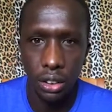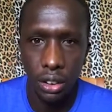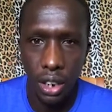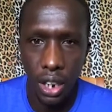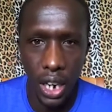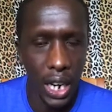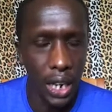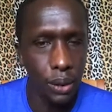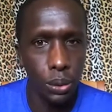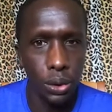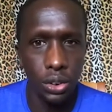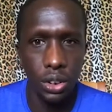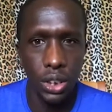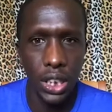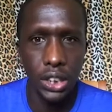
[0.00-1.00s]
Yeah. I
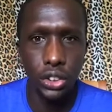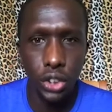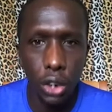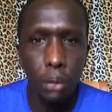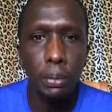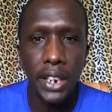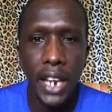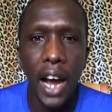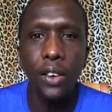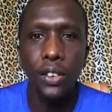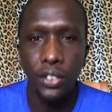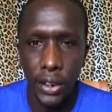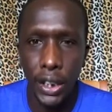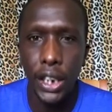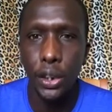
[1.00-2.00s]
it took me down
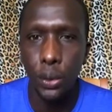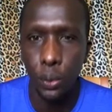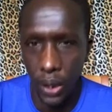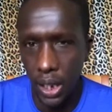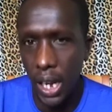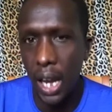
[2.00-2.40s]
really quick.